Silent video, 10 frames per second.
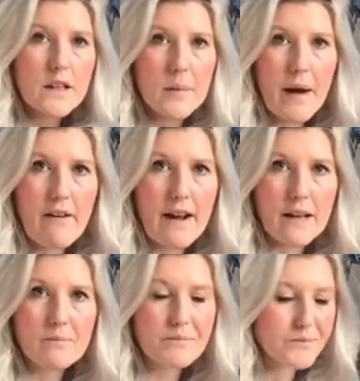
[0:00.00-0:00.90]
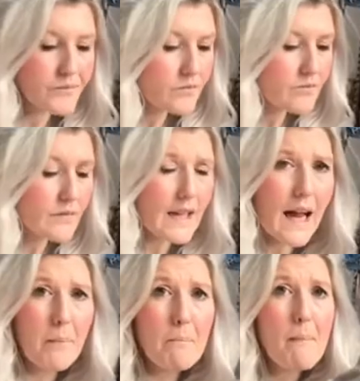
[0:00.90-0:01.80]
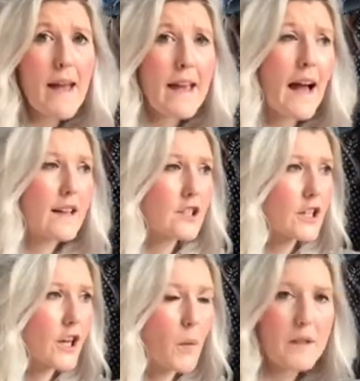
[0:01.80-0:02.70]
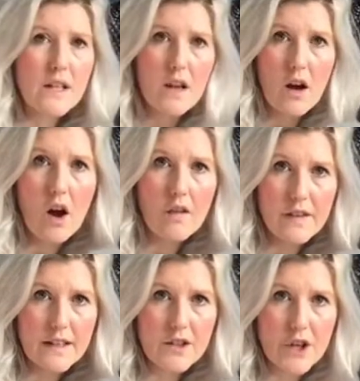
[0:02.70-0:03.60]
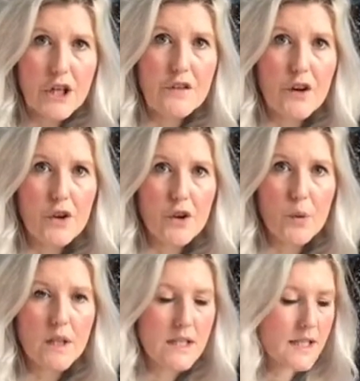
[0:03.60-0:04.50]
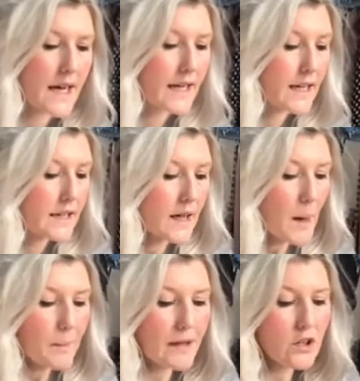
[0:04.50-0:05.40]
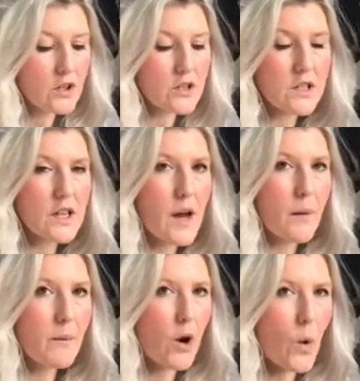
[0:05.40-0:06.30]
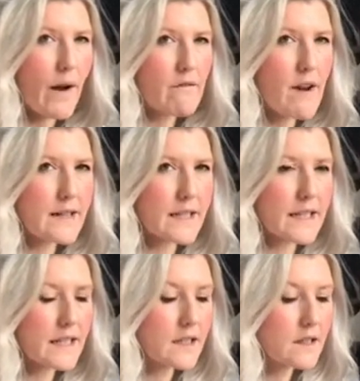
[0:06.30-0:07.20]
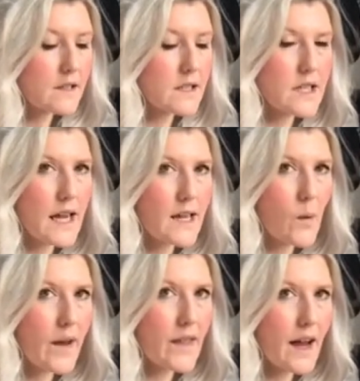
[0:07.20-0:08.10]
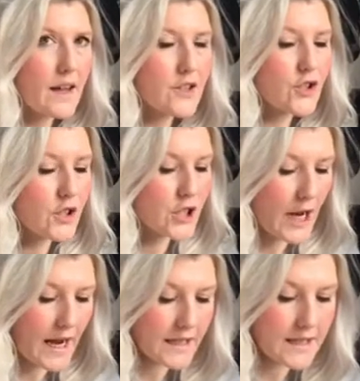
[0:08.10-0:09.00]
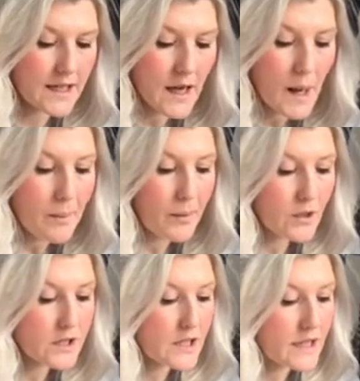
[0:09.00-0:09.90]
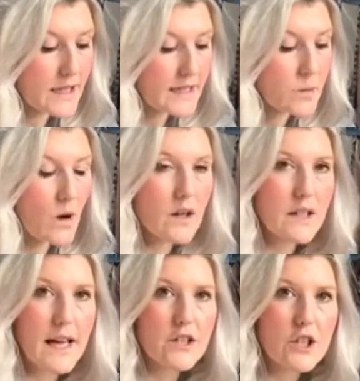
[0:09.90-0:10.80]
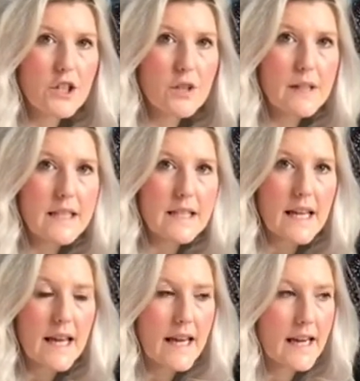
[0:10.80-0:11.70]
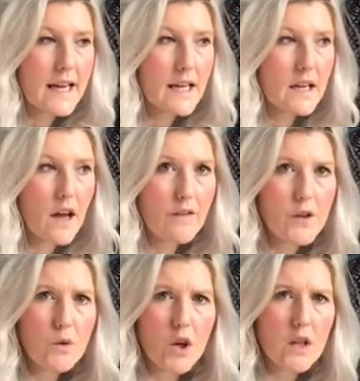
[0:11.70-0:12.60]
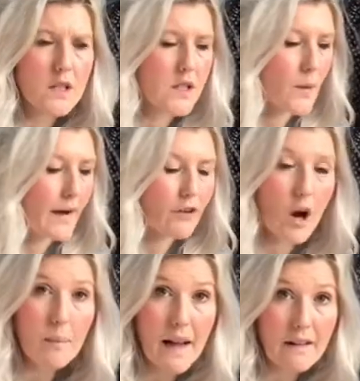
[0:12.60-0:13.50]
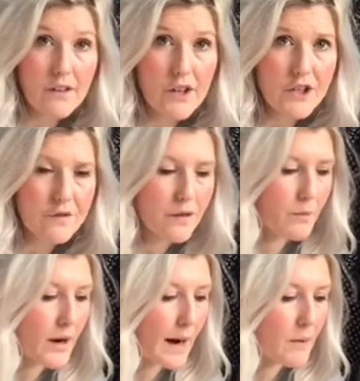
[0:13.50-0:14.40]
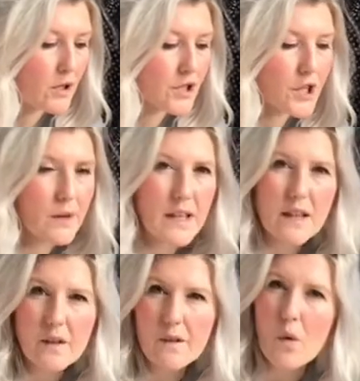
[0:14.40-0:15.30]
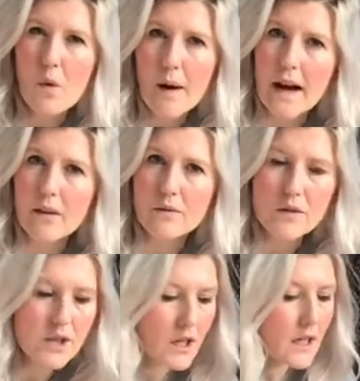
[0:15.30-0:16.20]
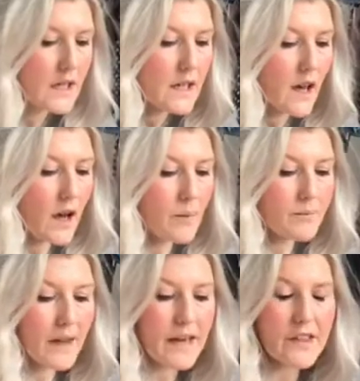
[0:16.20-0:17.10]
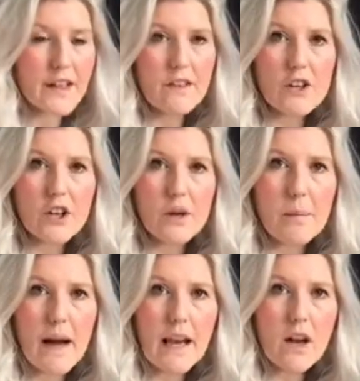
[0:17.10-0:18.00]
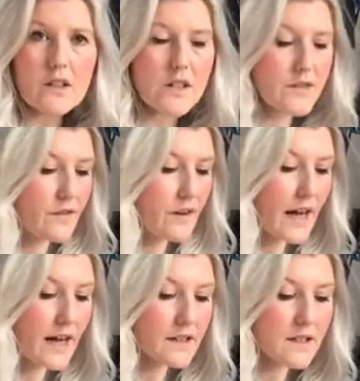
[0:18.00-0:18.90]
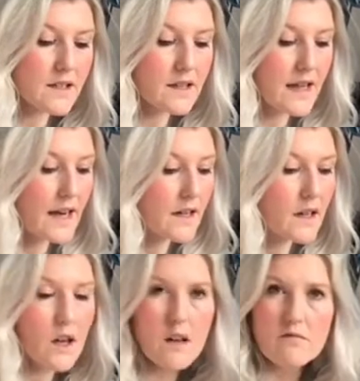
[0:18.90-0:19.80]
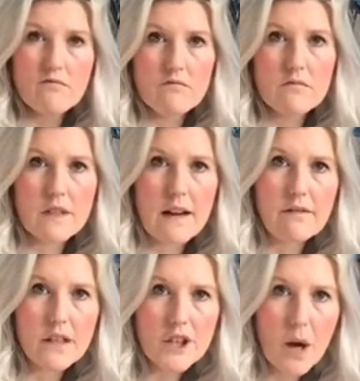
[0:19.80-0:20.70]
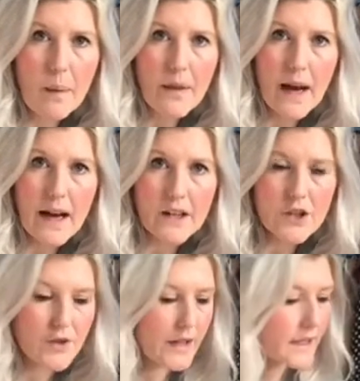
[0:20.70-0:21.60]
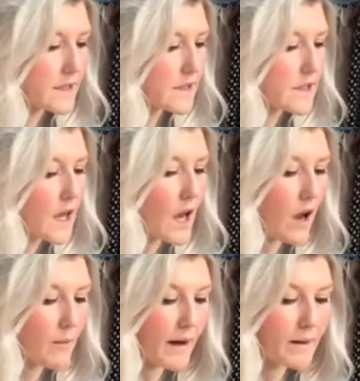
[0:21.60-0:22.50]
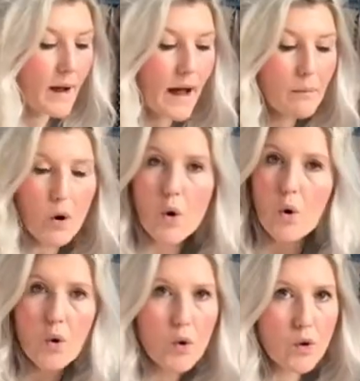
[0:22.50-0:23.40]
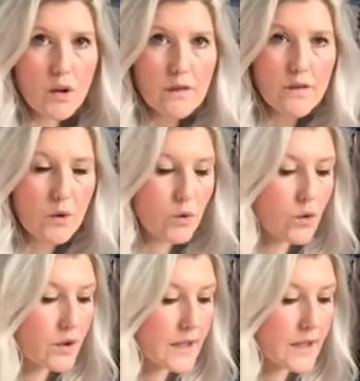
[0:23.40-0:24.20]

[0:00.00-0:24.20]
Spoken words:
the Beret. I may actually go off in search of another one today because, you know, I'm not quite ready to take away the hats just yet. But this one, they actually do it in a few colours. So I've got a black version from Primark too. I think they're £4. And I think if you're going to buy lots of different hats, then definitely shop on the high street. And I'm all for